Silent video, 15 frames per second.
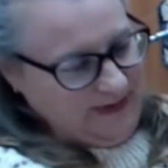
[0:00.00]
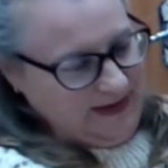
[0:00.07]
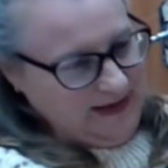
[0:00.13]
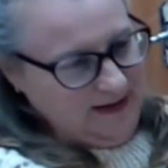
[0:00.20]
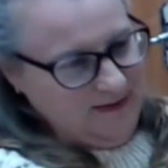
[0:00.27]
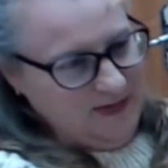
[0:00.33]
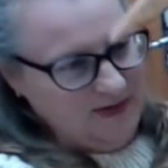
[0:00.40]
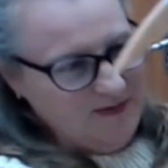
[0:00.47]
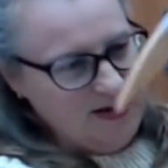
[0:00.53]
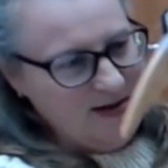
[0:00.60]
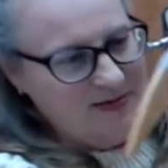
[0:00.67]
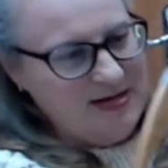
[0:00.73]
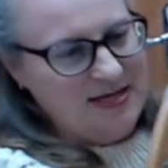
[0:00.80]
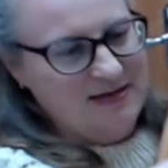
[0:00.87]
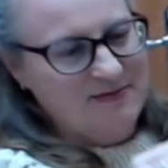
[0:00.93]
But
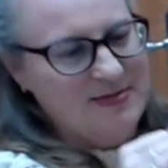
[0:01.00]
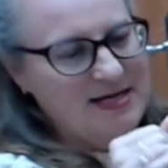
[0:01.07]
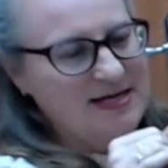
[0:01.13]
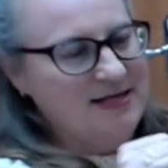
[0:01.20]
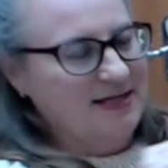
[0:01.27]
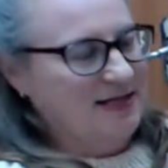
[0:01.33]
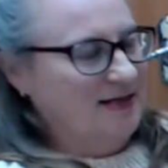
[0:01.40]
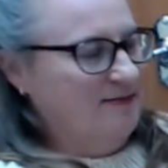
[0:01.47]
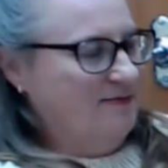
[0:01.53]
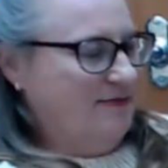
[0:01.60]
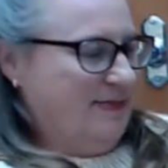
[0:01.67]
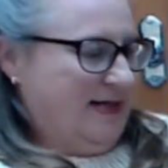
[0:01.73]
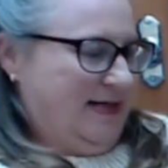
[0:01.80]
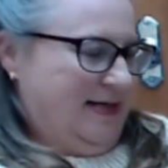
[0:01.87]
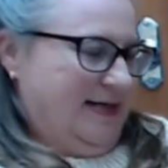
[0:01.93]
maybe in the meantime,
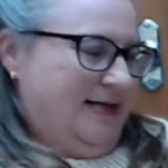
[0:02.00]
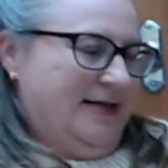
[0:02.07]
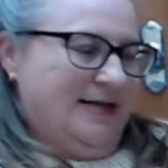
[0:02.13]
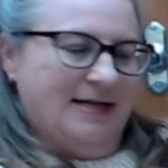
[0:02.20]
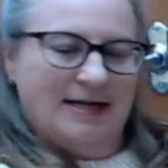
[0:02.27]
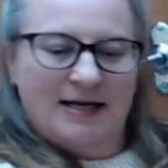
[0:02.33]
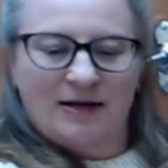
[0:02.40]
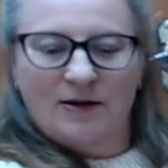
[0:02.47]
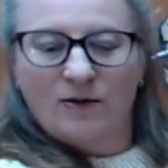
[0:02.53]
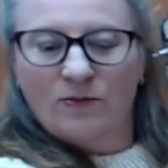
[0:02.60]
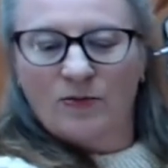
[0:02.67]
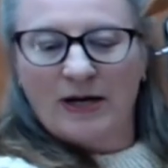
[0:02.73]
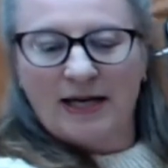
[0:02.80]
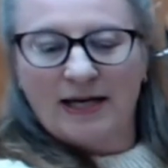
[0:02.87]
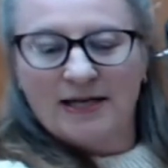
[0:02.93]

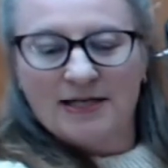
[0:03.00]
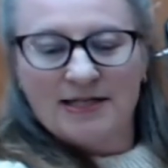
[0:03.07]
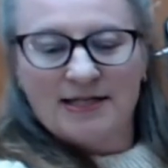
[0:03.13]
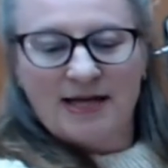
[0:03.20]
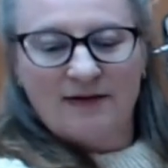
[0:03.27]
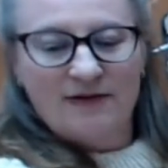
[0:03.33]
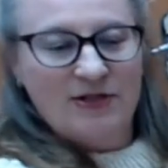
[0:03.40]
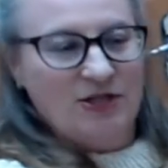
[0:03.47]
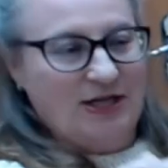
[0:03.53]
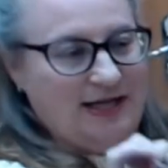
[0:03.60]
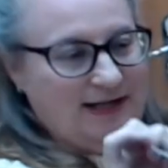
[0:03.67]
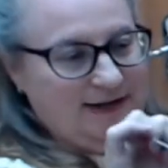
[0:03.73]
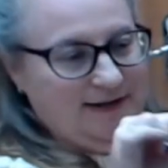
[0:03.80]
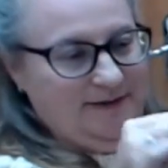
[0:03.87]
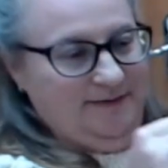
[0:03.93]
we can just have a chat.
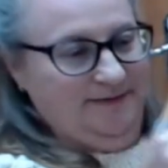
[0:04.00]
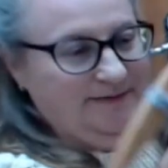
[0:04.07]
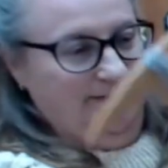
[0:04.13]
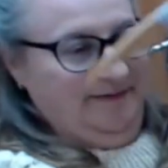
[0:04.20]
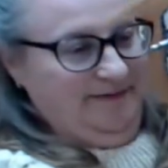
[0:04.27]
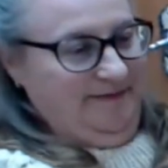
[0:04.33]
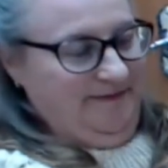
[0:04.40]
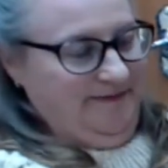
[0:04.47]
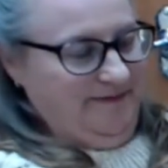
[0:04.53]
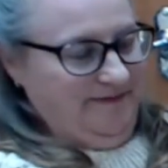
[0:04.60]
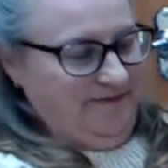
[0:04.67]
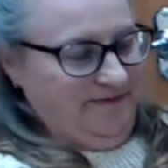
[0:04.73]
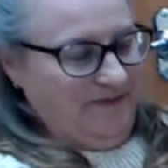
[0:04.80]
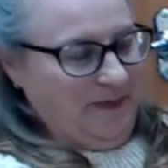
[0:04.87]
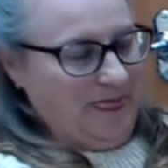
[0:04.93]

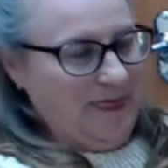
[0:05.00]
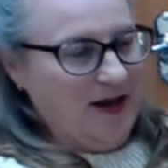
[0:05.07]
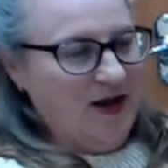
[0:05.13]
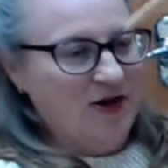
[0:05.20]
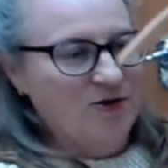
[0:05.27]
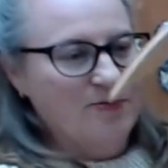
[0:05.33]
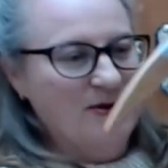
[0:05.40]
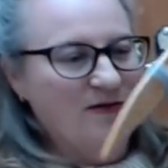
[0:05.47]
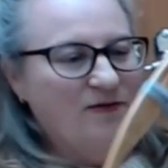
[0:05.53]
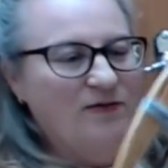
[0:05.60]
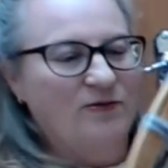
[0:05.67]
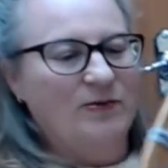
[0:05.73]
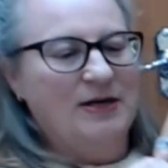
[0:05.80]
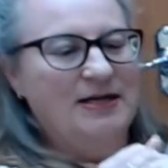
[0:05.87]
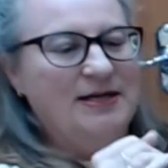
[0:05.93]
I hope
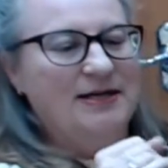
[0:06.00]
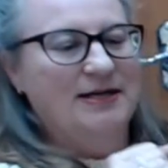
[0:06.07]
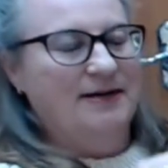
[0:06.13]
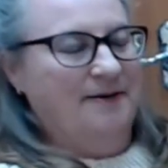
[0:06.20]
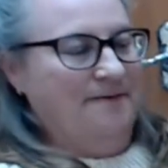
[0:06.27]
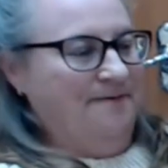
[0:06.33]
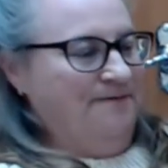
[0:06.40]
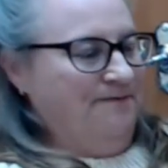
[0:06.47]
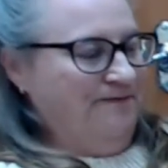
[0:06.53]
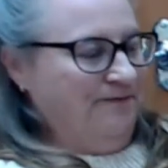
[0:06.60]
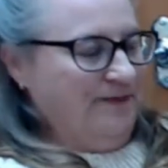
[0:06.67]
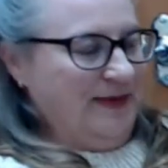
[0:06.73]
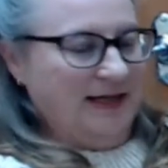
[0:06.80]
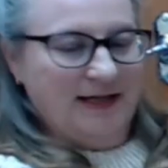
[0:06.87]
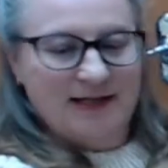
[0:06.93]
everyone
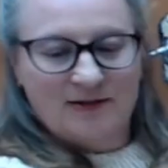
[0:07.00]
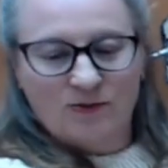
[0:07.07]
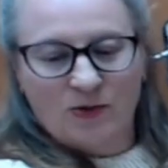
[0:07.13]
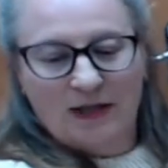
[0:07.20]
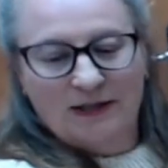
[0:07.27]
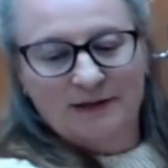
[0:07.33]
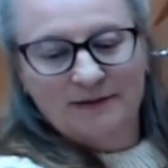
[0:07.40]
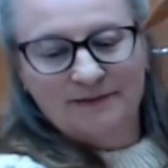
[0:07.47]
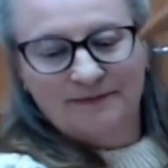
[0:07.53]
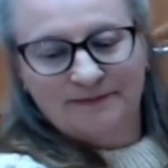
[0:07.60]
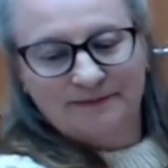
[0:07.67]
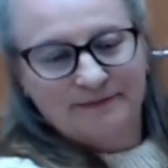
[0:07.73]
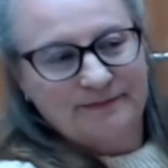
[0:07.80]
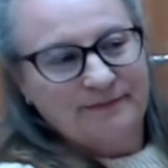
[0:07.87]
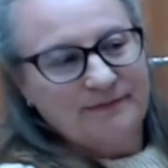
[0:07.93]
is well.
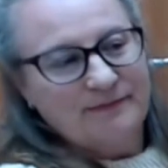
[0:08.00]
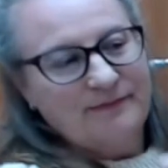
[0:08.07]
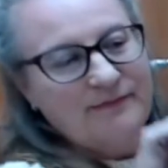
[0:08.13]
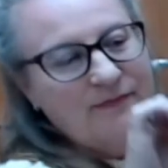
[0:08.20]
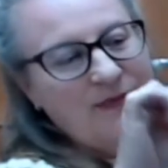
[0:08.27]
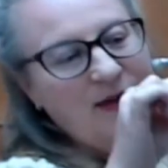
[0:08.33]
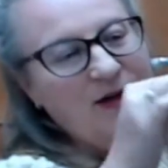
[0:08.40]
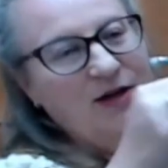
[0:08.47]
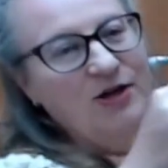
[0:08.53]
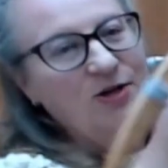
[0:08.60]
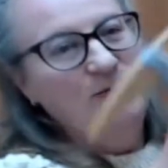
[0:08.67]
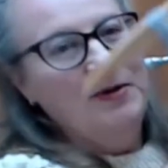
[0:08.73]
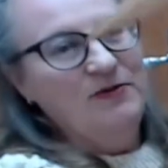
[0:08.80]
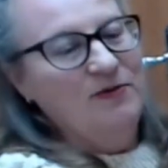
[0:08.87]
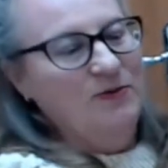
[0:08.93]
I hope
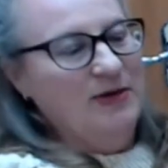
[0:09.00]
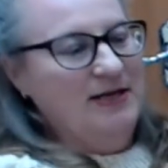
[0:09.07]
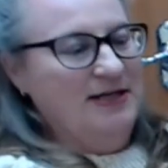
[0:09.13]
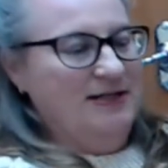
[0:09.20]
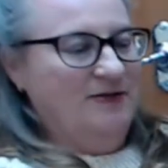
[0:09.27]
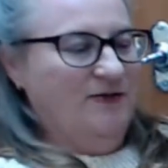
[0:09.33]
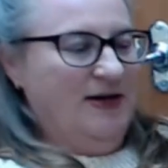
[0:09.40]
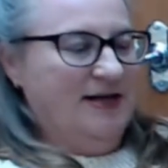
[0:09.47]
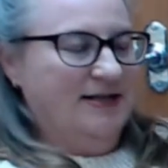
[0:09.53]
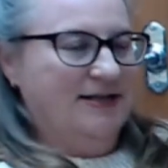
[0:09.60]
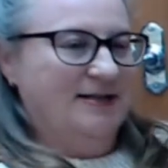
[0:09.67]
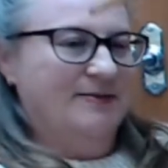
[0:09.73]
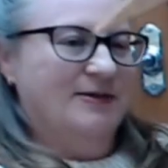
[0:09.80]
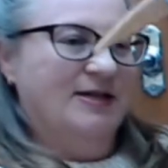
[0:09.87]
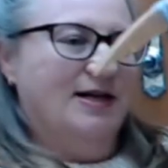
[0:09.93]
everyone has found
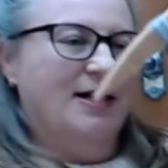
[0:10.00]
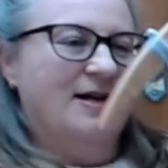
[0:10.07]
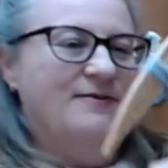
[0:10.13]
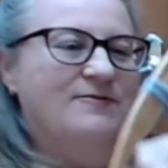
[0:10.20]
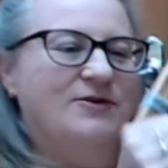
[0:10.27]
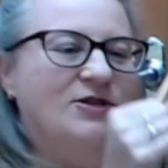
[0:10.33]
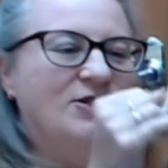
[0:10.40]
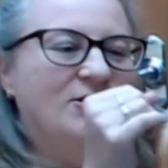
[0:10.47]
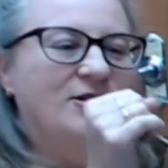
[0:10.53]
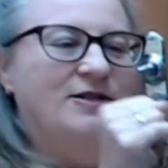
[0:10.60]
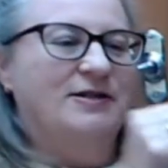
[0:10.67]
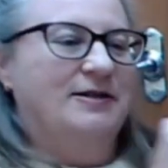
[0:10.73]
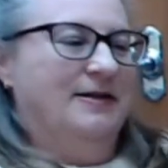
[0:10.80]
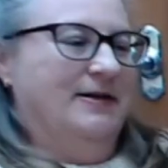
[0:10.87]
some time to